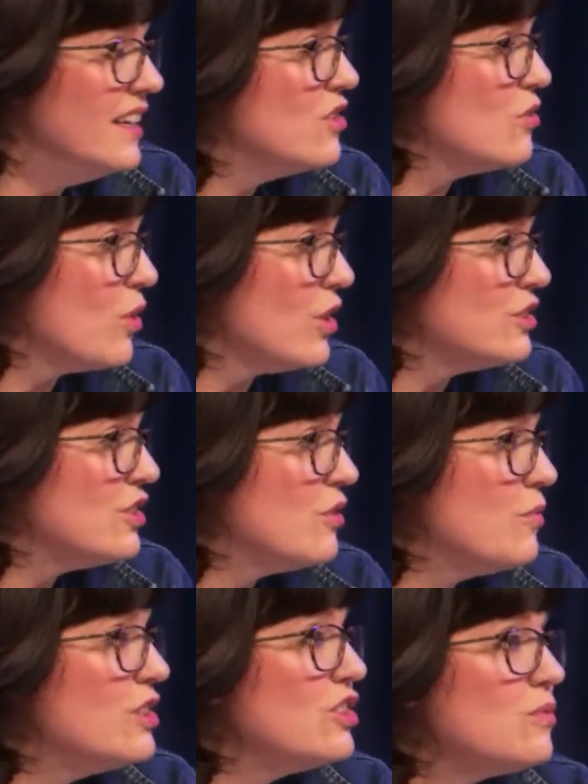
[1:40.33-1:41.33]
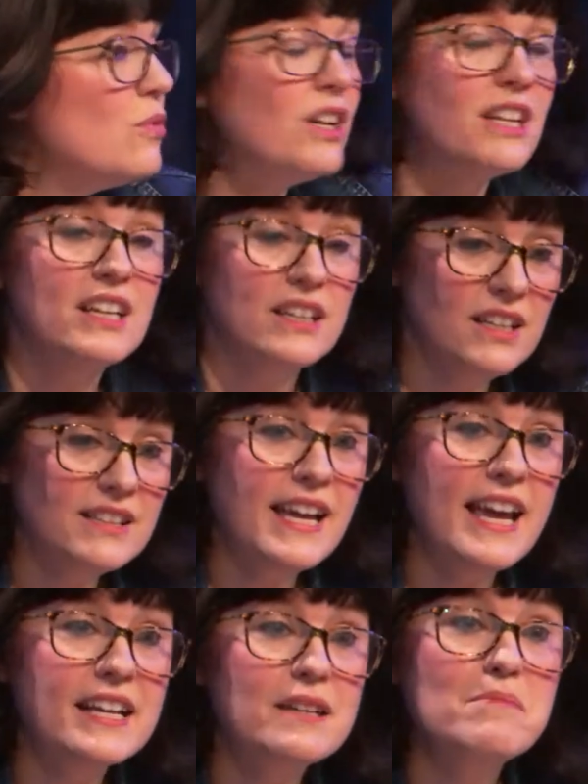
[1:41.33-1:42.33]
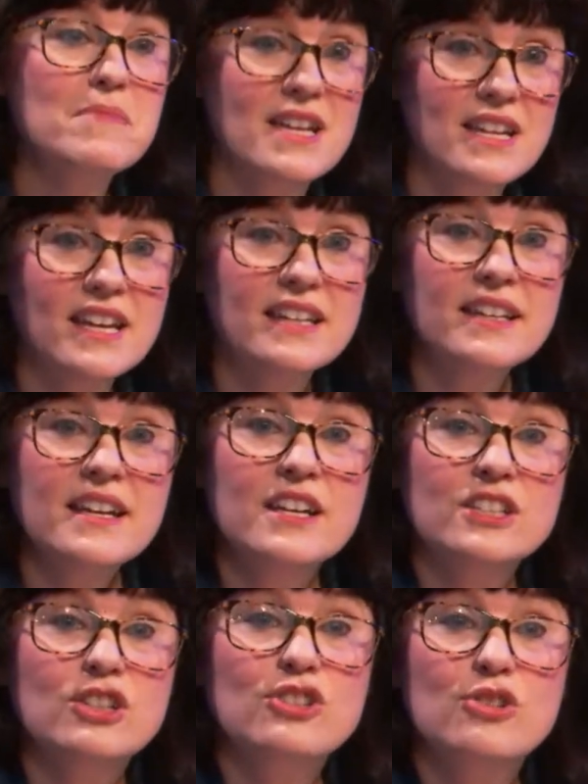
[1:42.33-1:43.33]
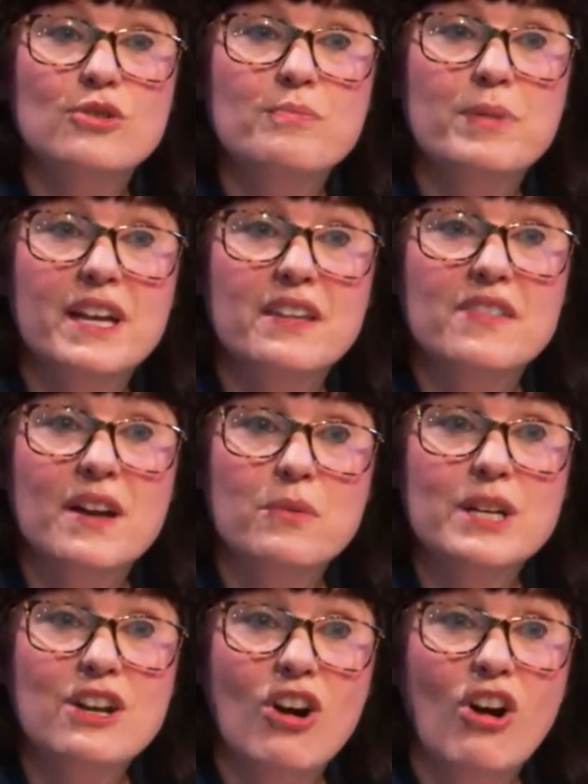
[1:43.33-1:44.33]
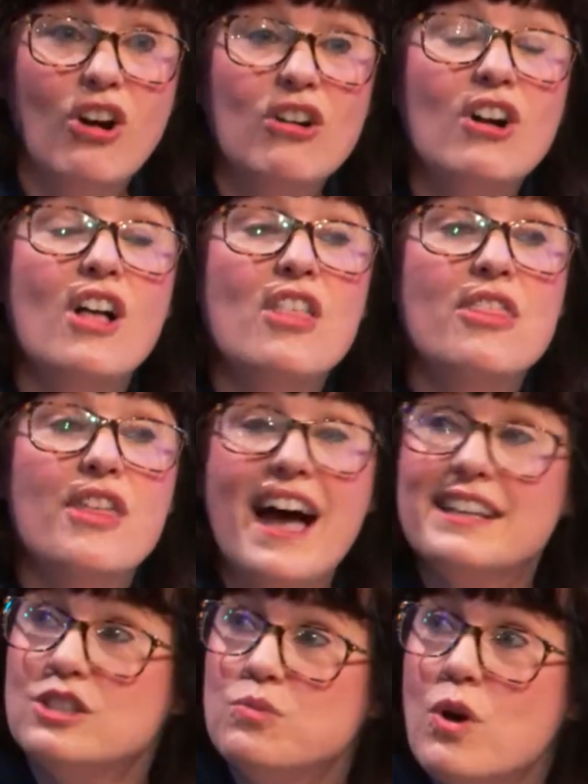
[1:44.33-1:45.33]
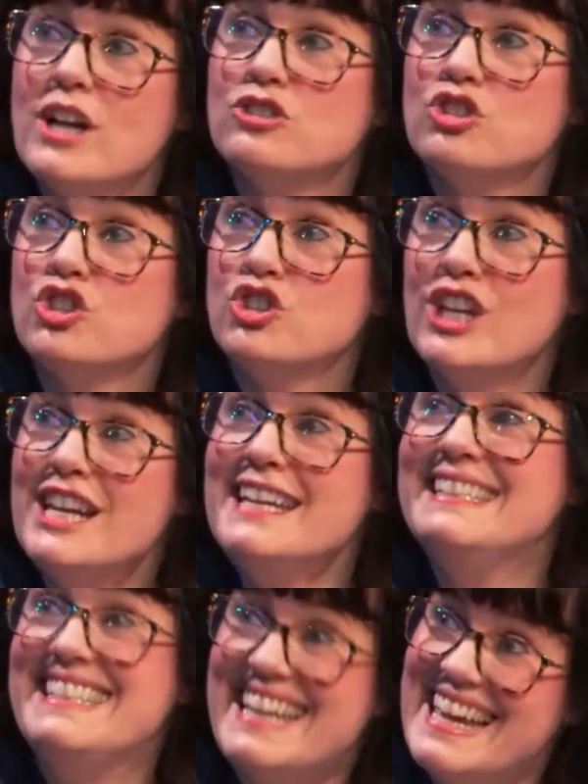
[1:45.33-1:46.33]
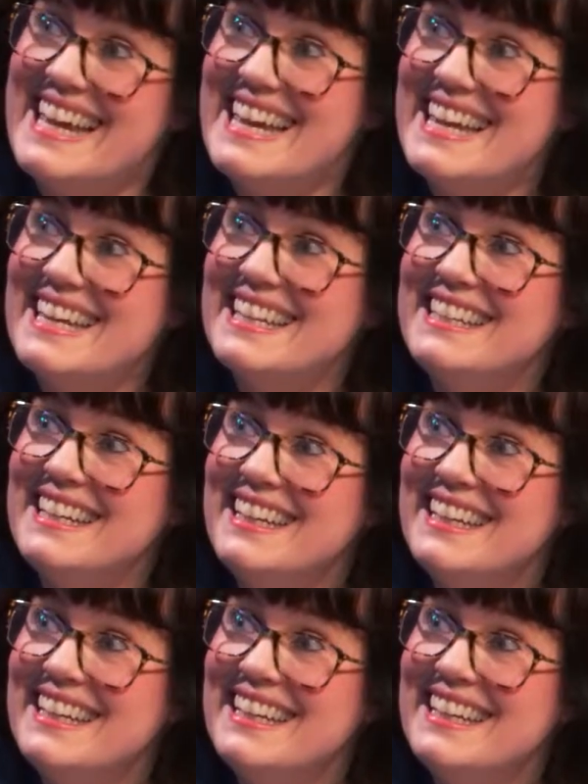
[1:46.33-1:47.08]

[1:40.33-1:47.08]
in the world. So we just want to take a minute to do a bit that we call That's What She Did.